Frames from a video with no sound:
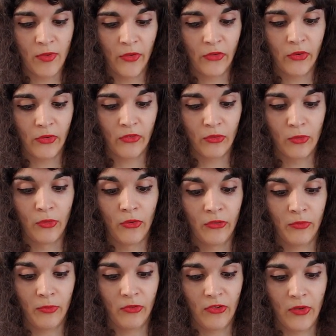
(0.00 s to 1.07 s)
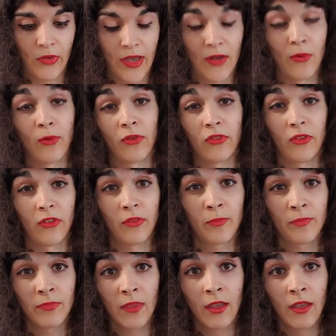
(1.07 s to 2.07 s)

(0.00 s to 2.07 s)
military schools still had horses.